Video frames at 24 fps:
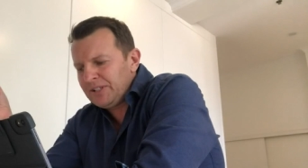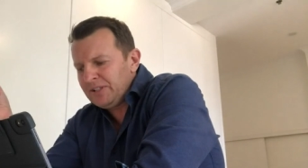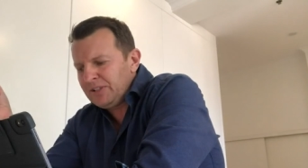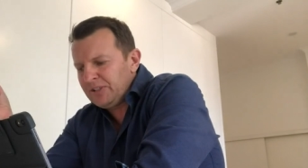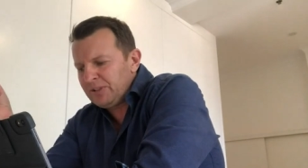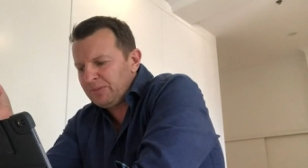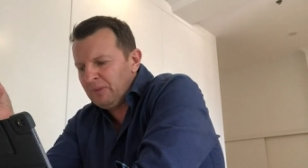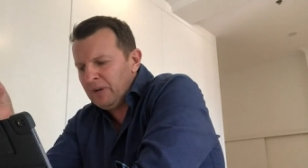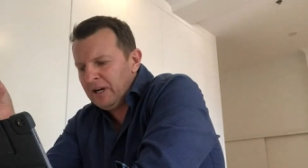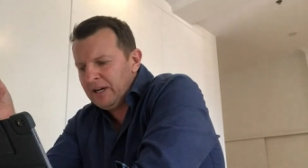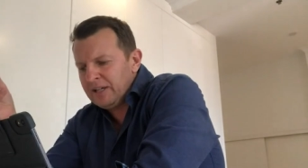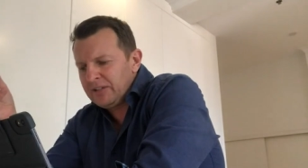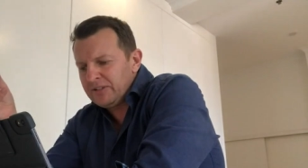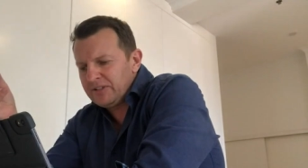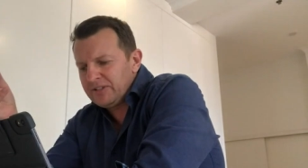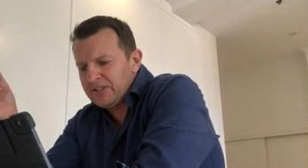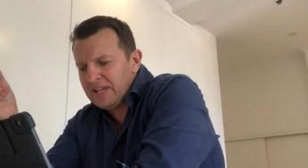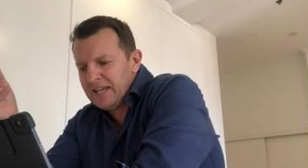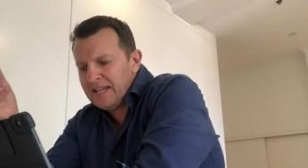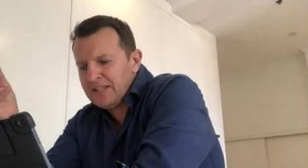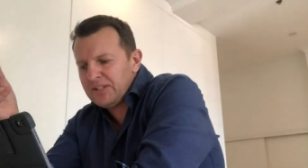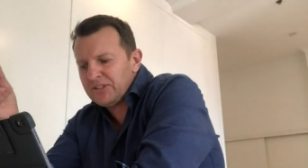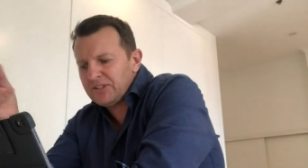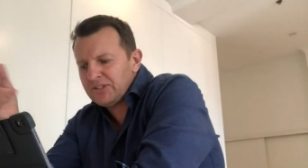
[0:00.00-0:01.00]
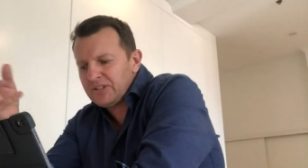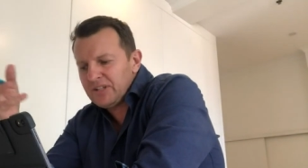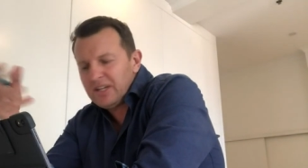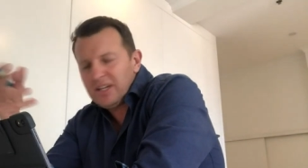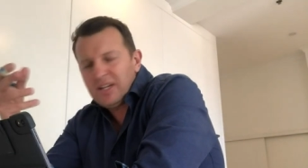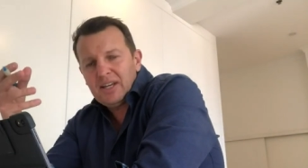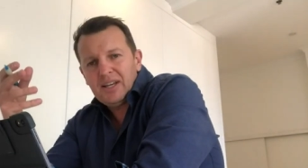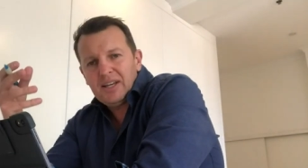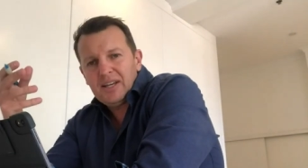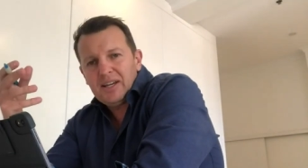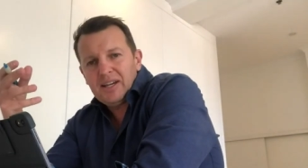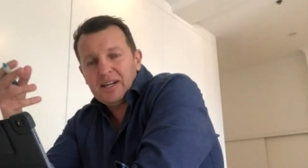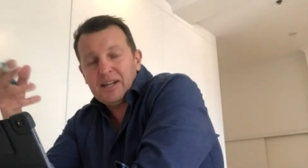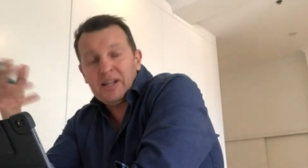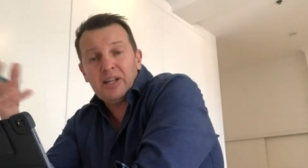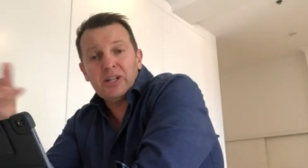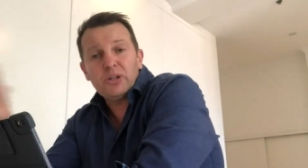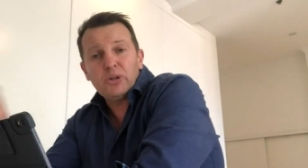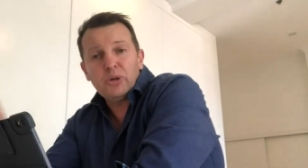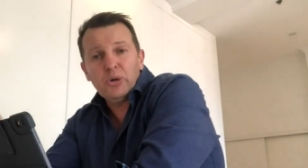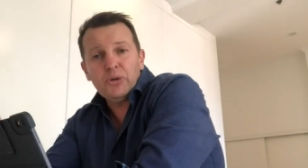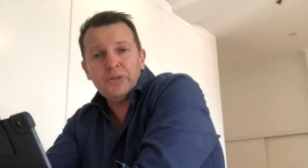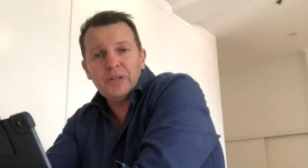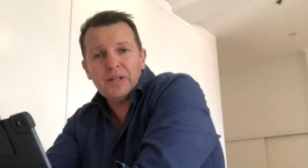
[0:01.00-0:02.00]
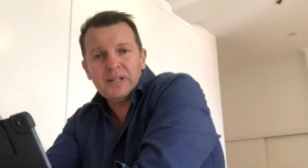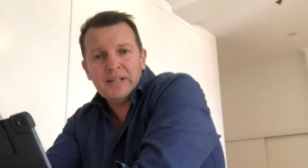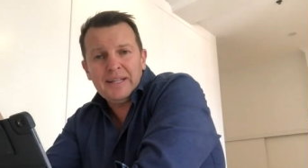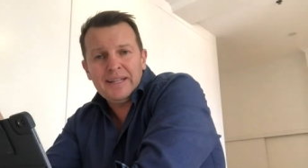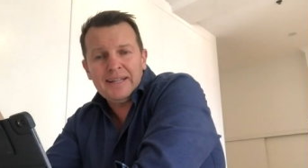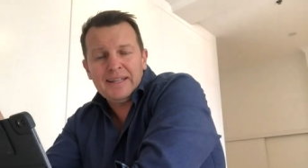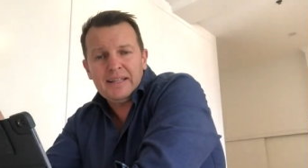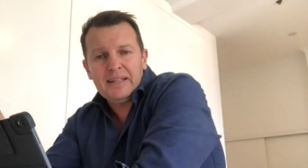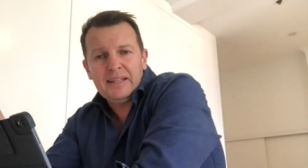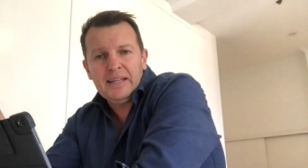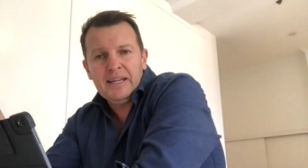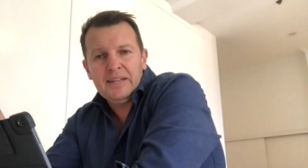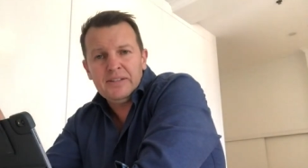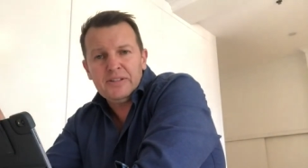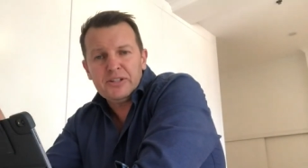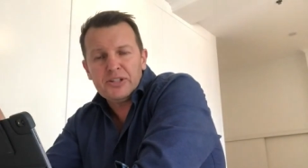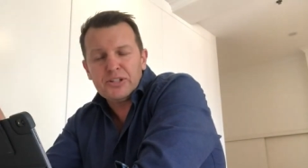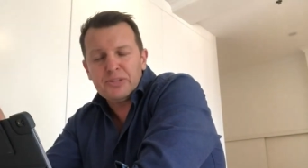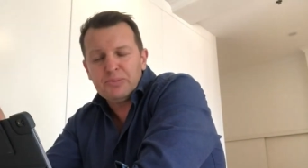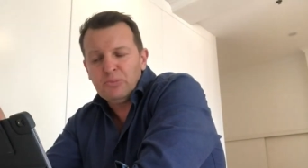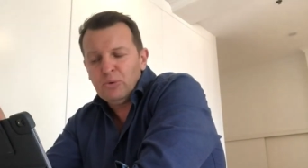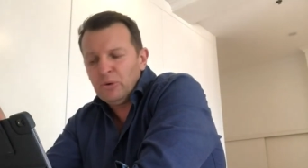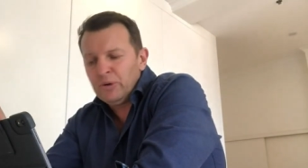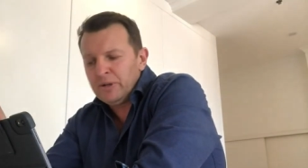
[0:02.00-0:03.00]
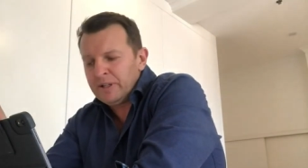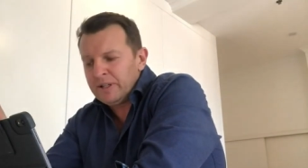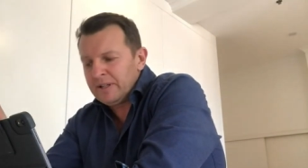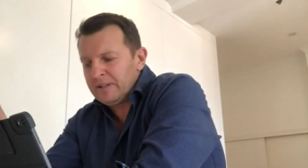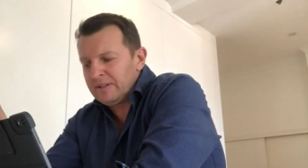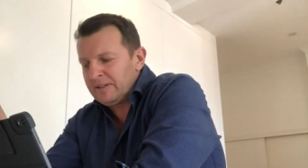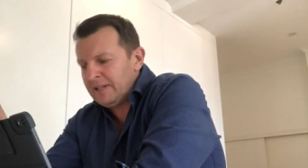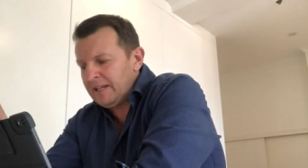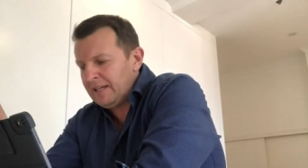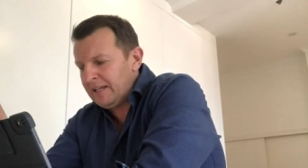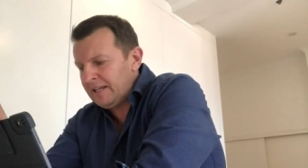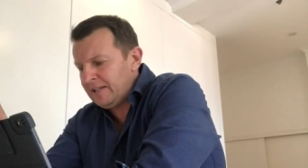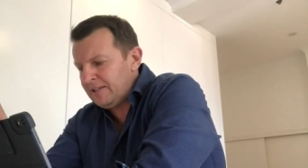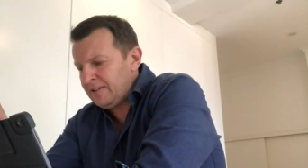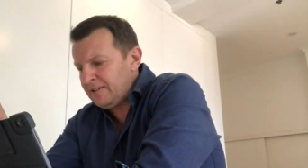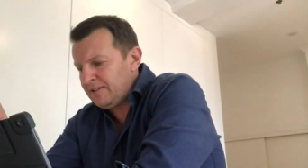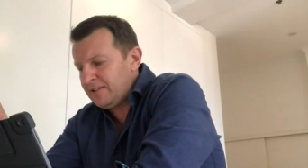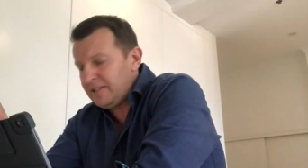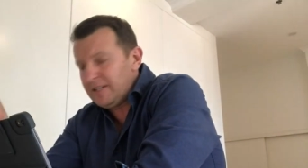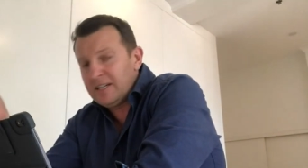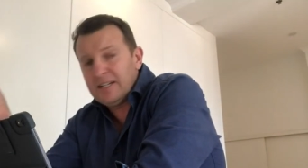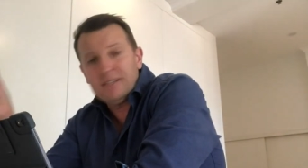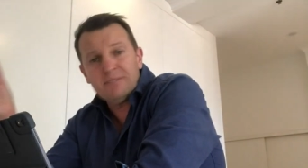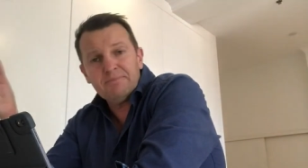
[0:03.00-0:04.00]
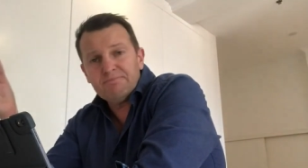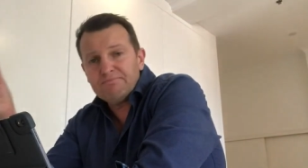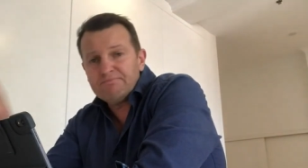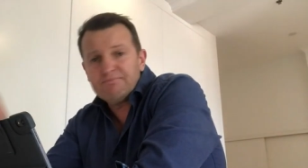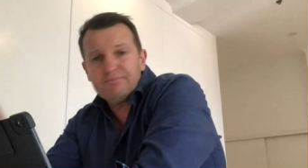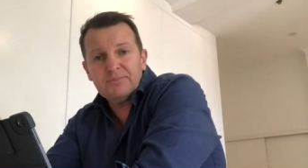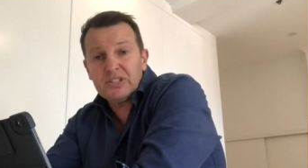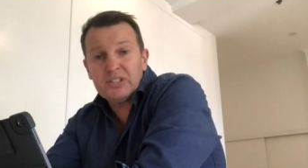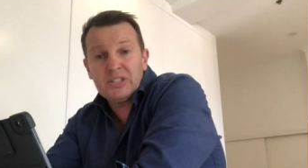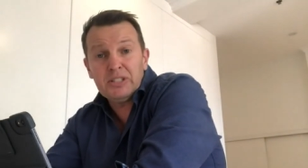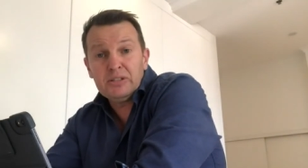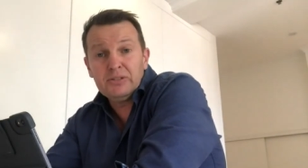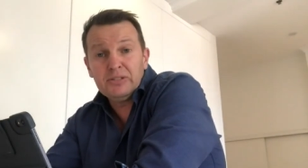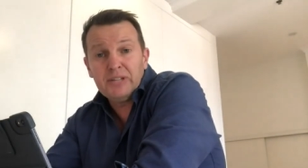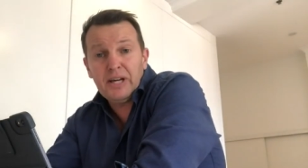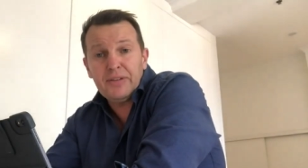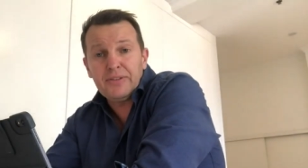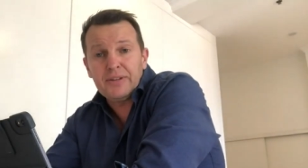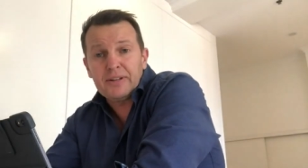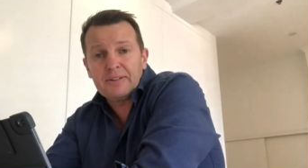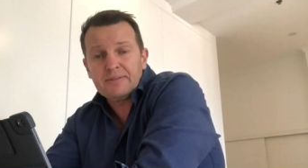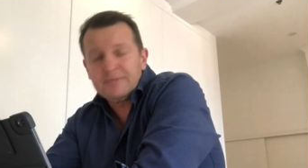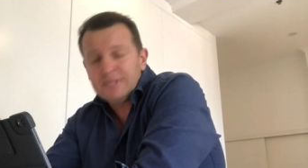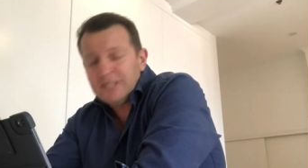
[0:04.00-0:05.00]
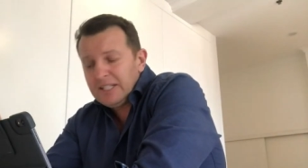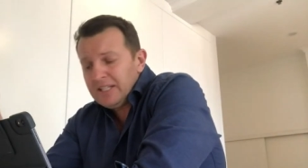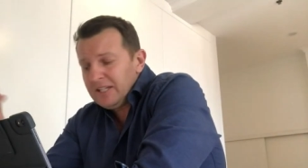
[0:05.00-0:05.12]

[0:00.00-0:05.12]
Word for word: since my test, and I called the clinic again this morning, and uh, still nothing.